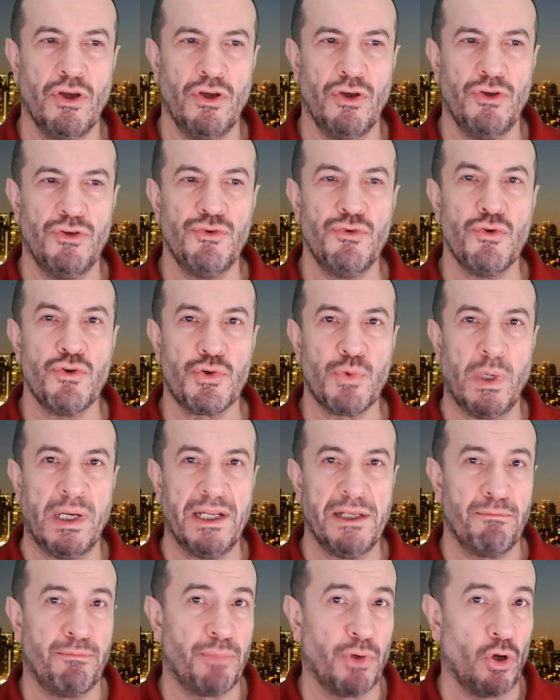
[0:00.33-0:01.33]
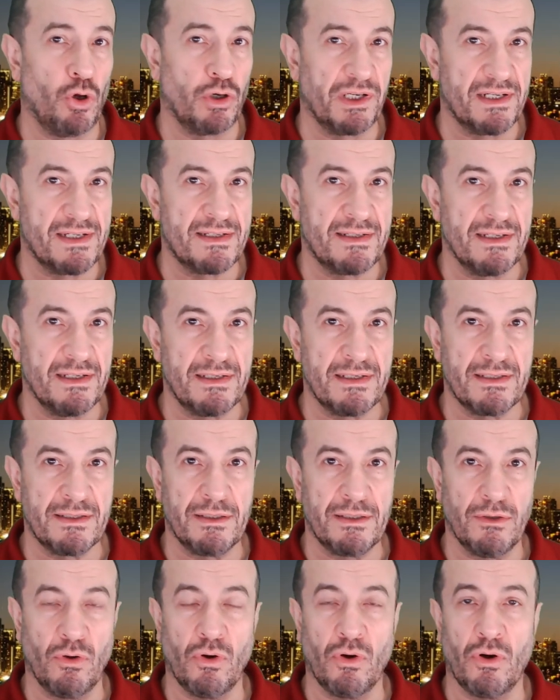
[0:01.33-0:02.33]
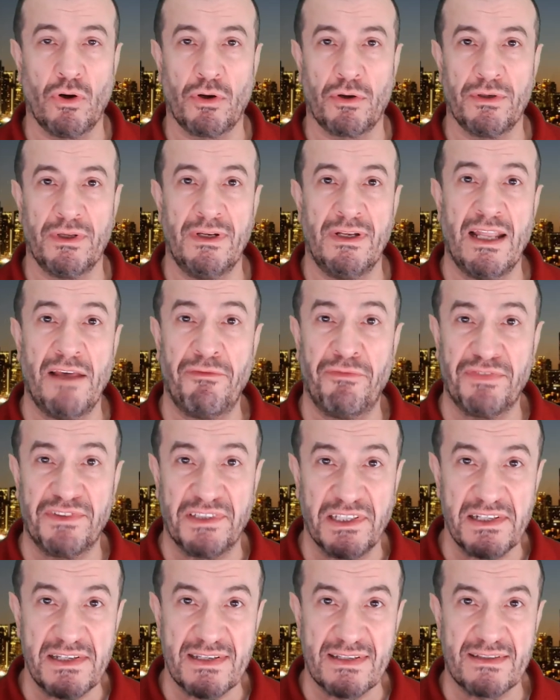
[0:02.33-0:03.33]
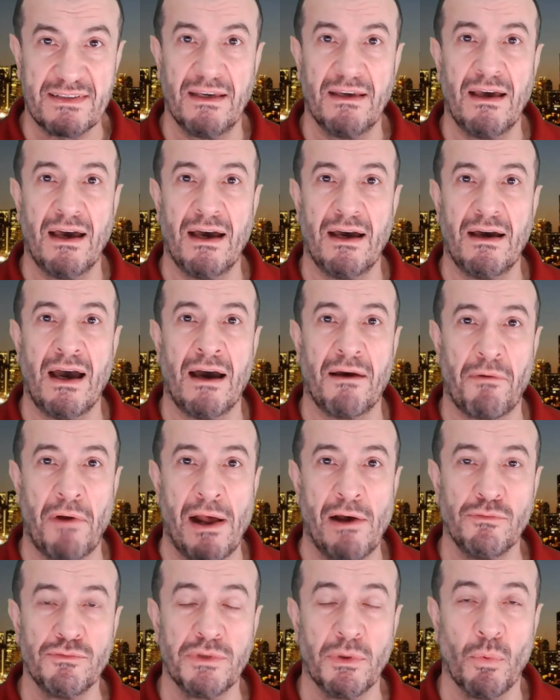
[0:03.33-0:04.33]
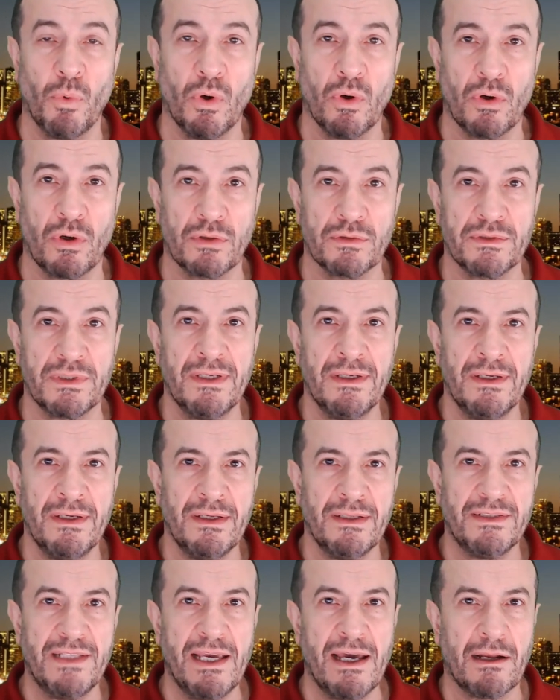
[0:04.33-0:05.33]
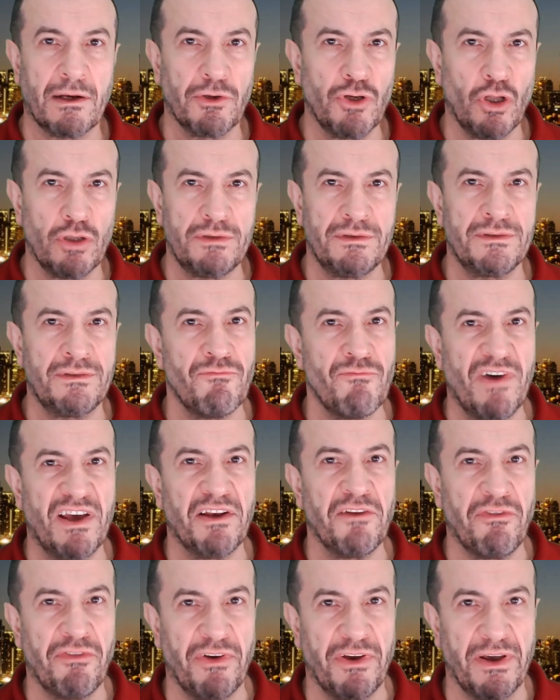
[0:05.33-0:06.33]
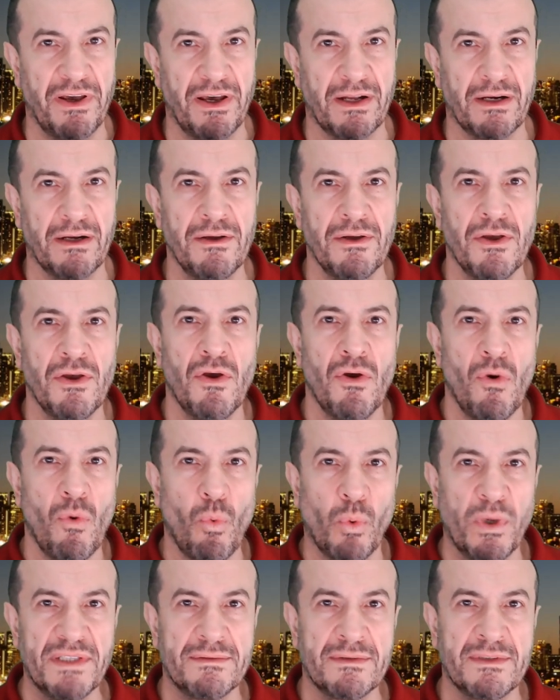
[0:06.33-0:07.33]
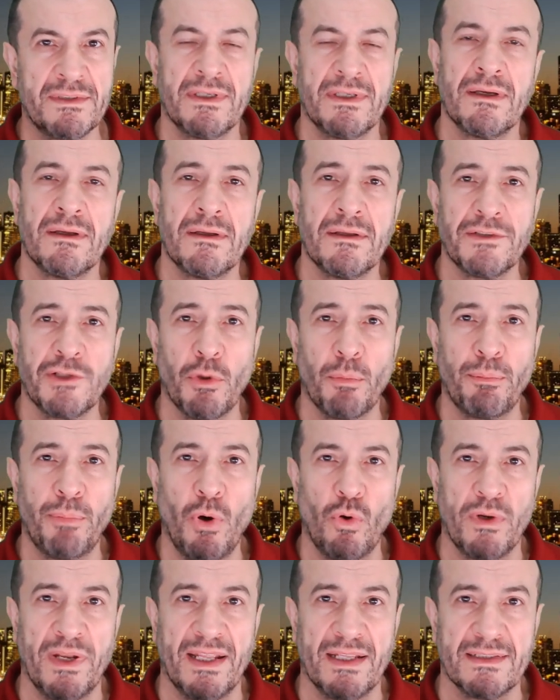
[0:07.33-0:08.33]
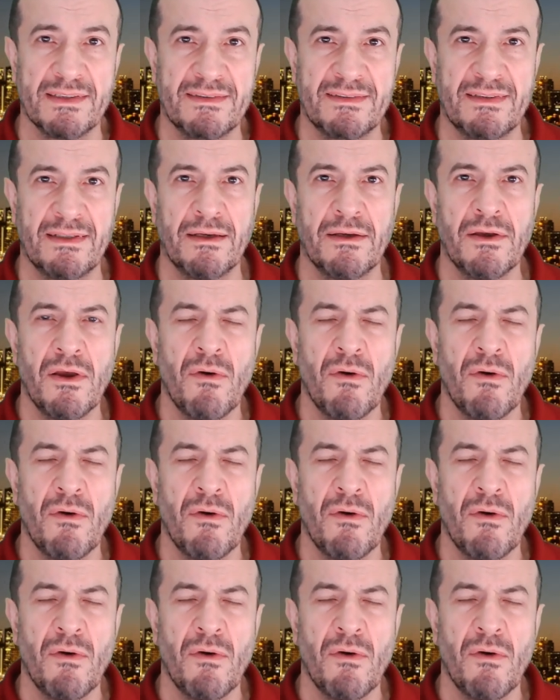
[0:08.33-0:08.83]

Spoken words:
usually progressist or leftist around the world, they are not very fair with the opponents.